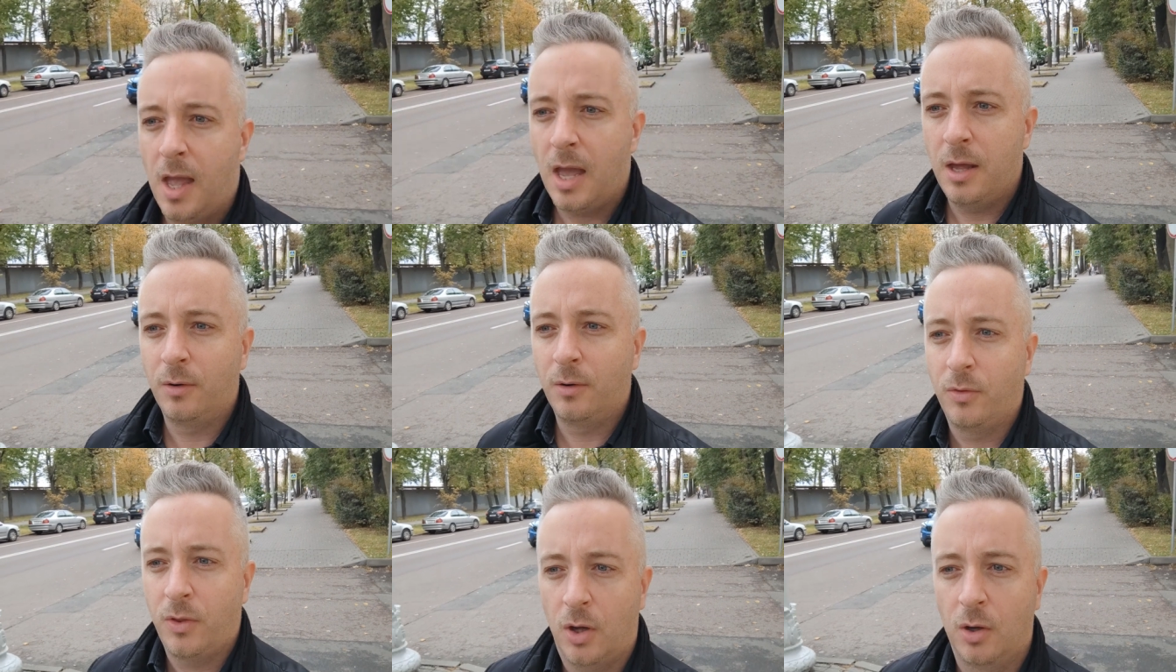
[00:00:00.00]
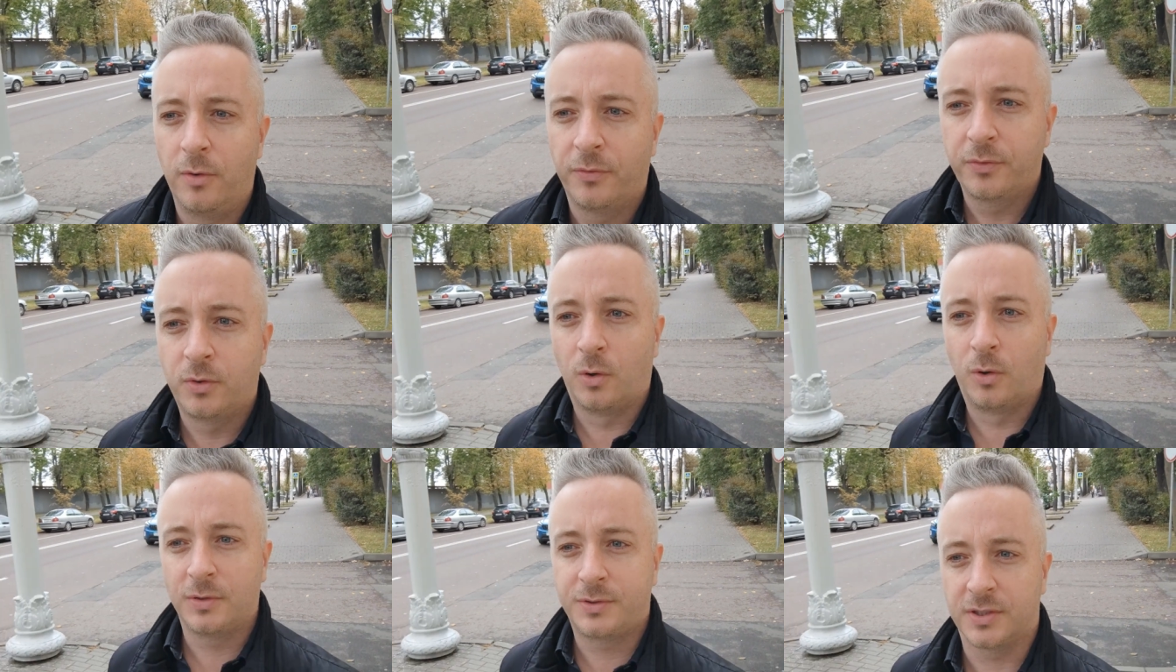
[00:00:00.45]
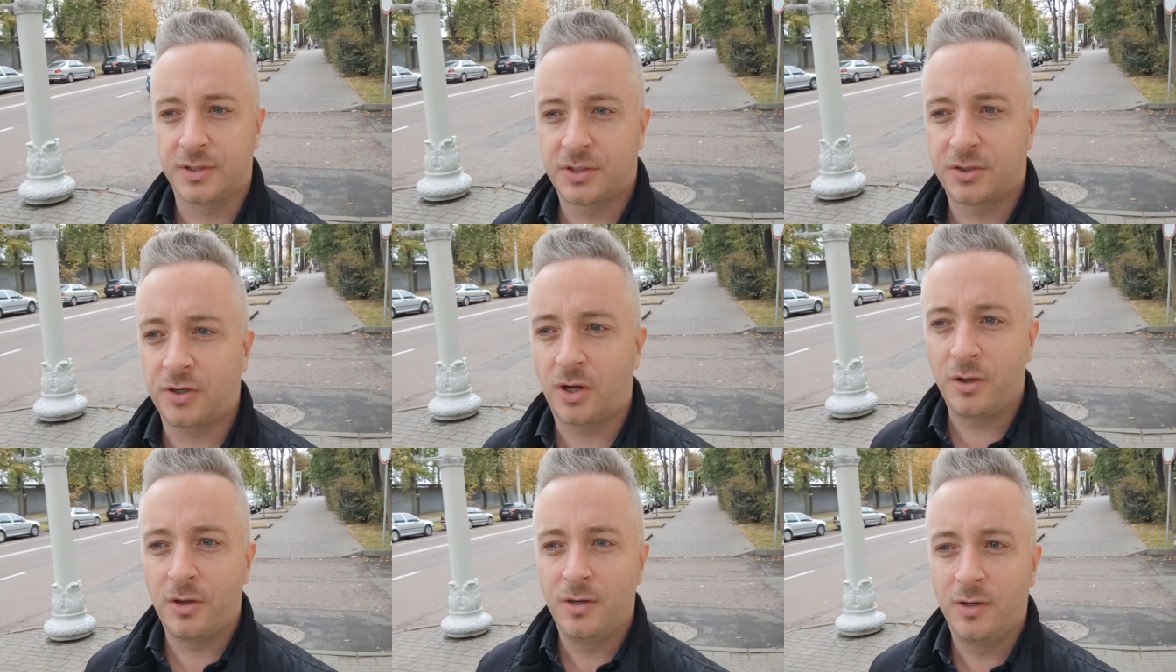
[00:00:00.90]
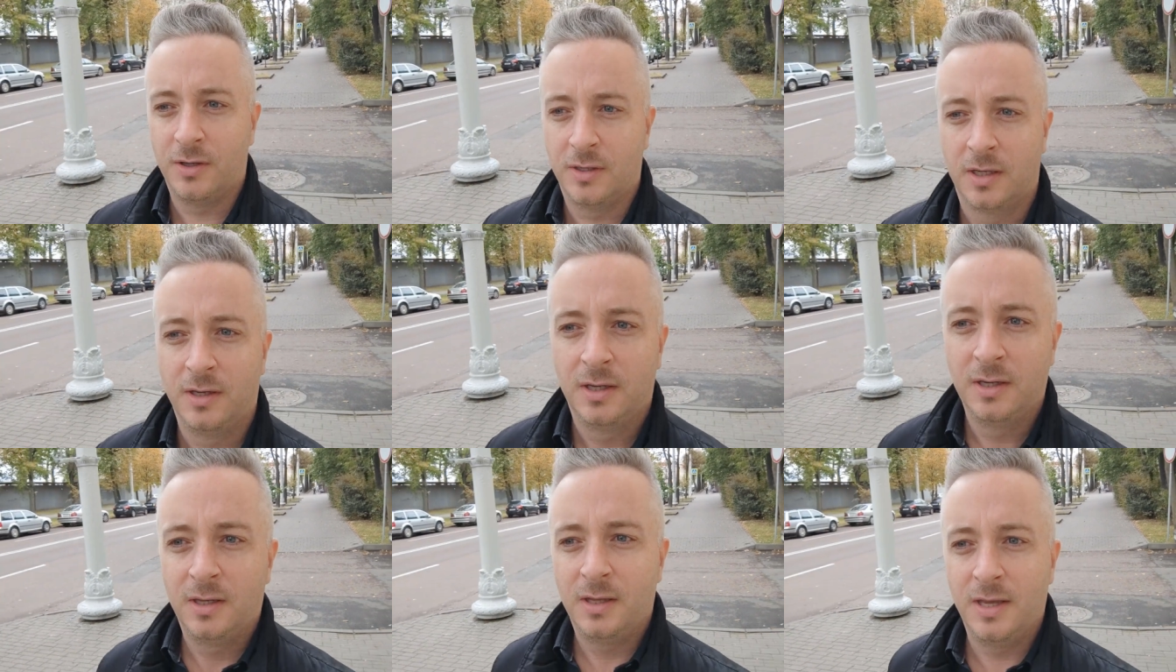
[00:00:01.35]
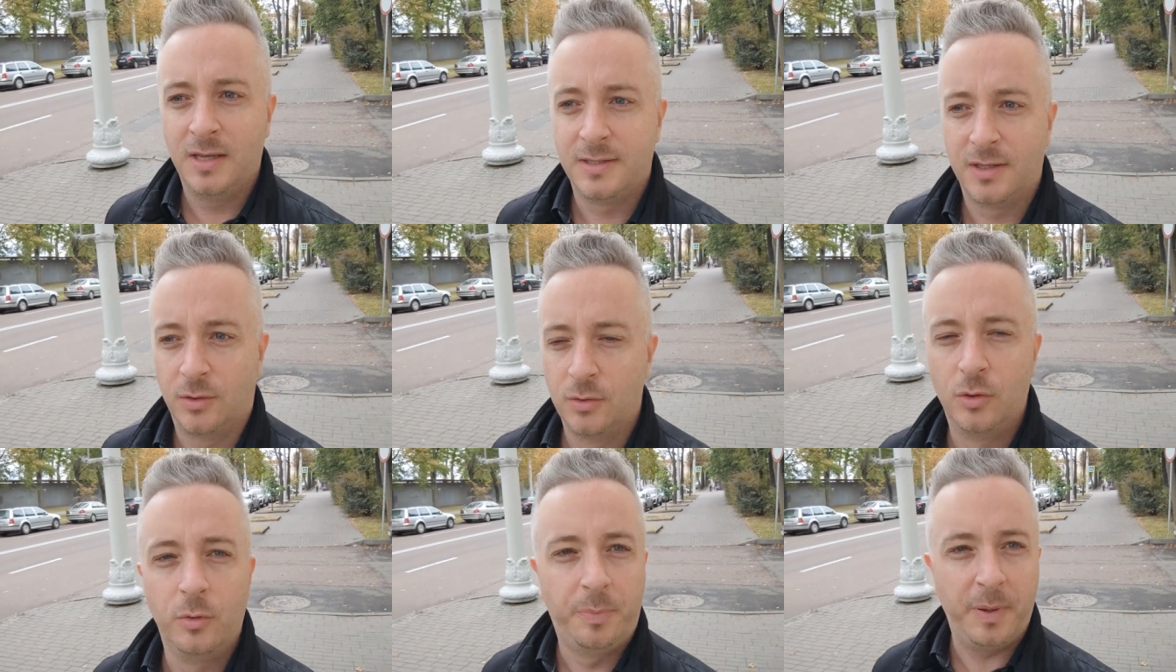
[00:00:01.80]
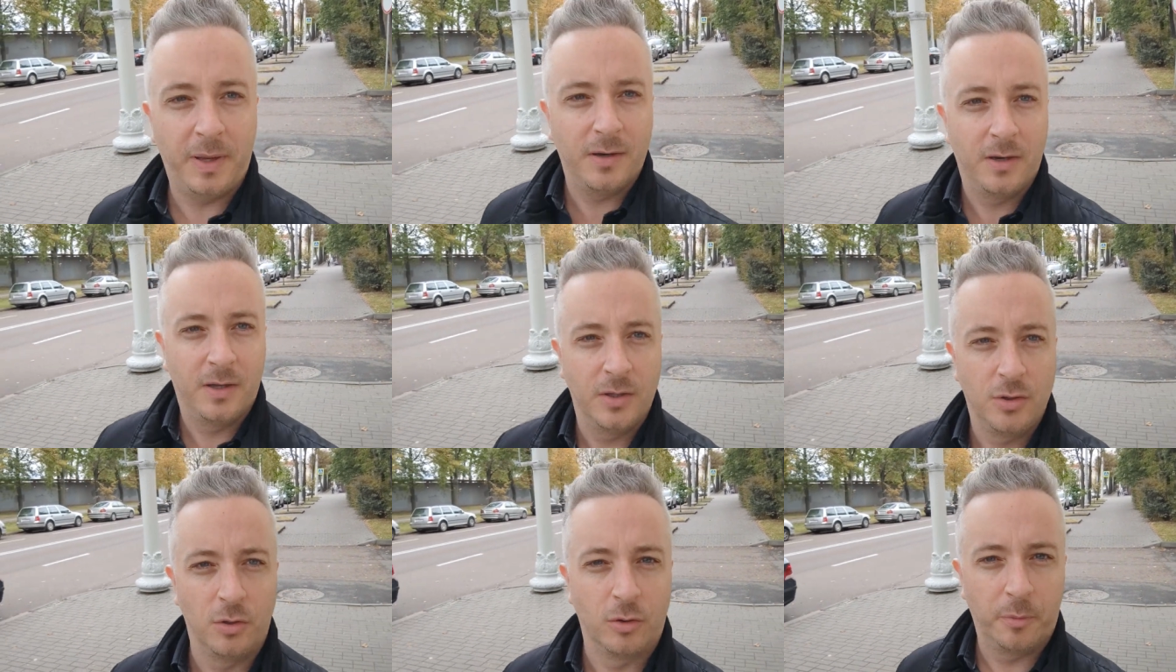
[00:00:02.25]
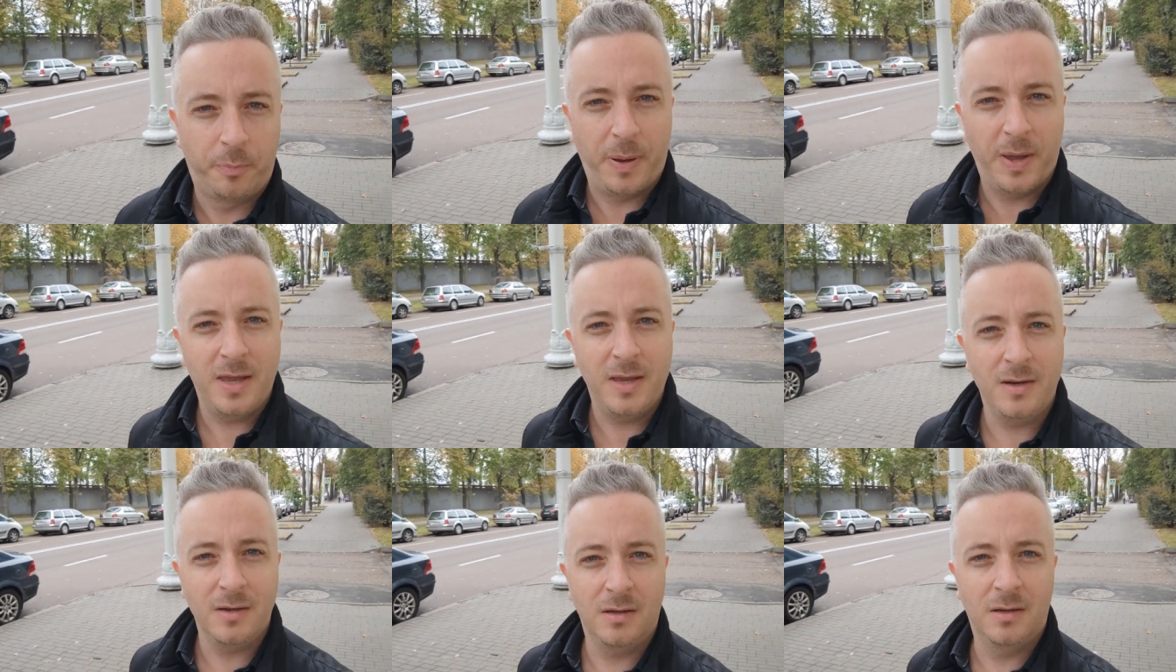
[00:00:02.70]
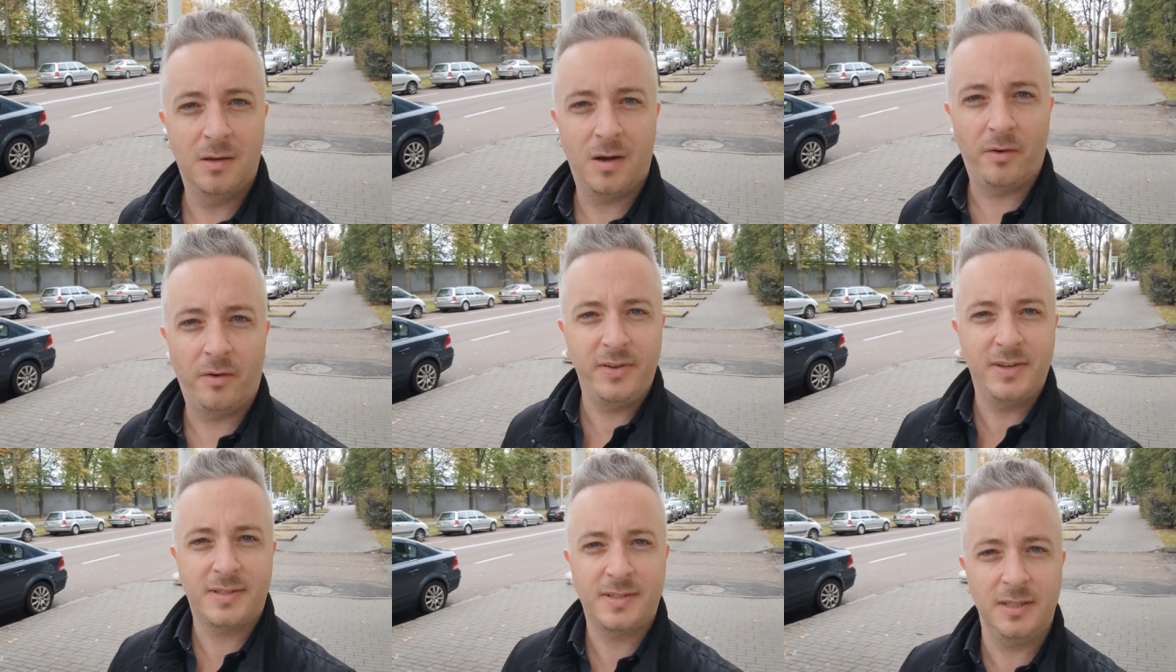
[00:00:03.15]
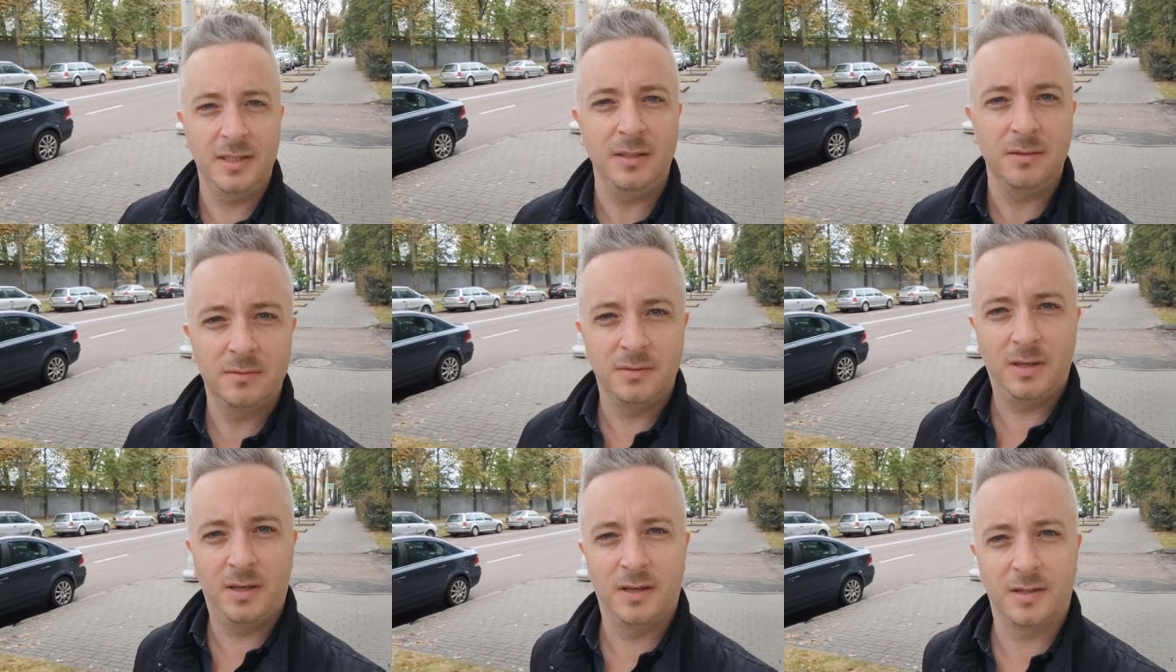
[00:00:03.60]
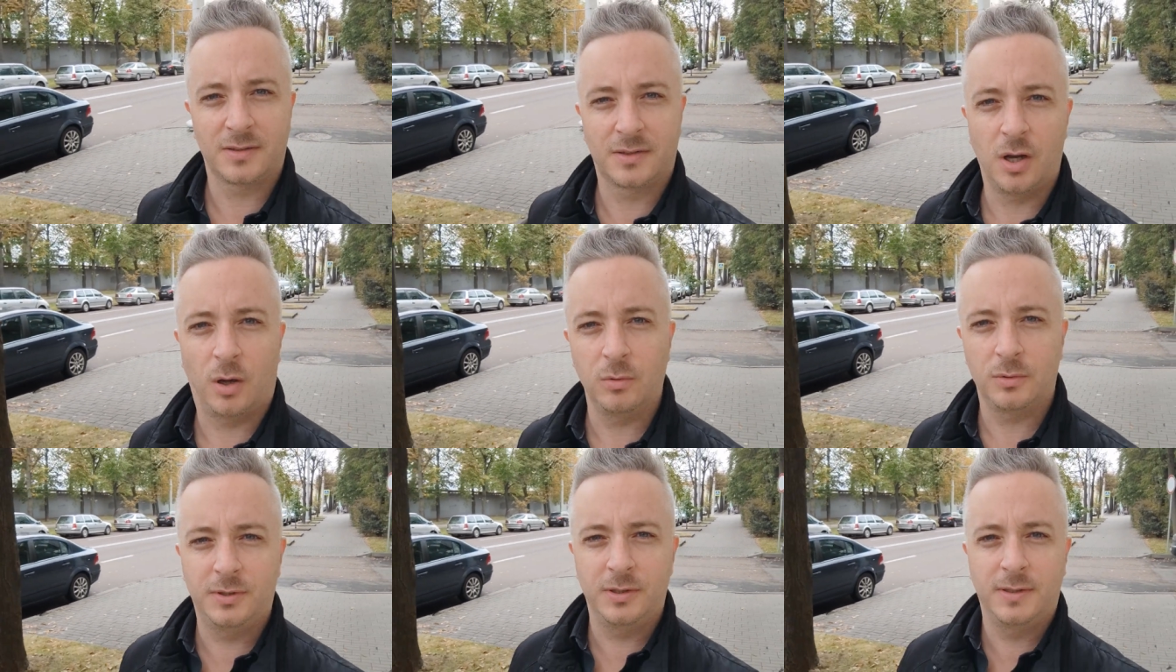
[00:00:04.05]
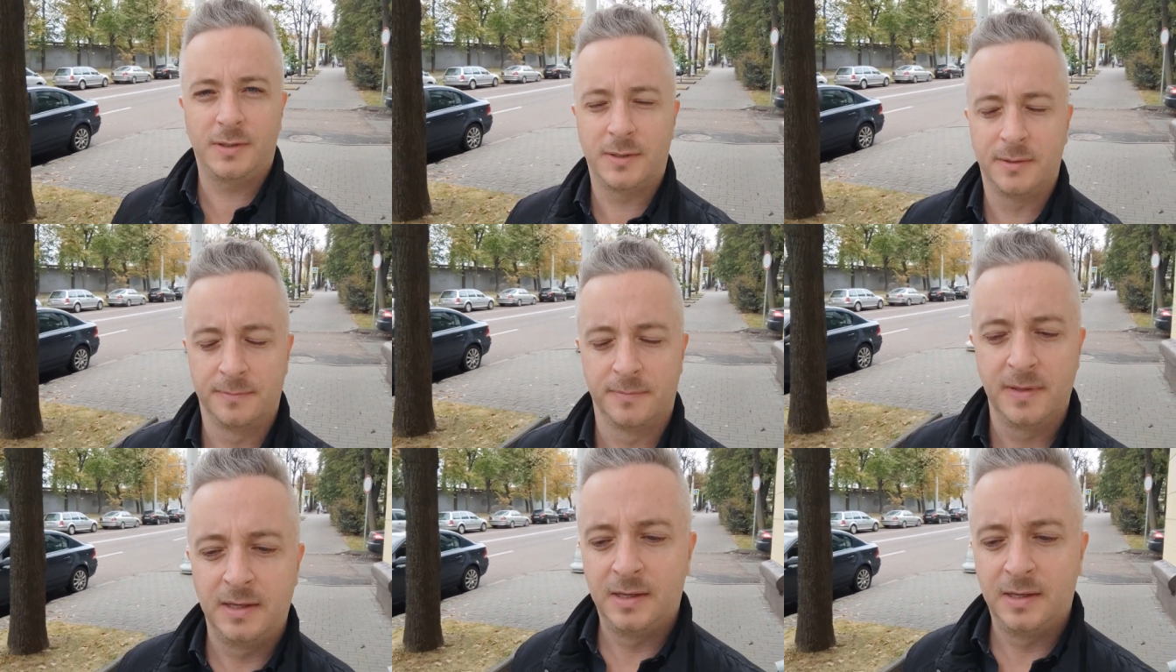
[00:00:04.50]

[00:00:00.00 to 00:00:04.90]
And although, of course, Australia is a little bit European, obviously, in its cultures,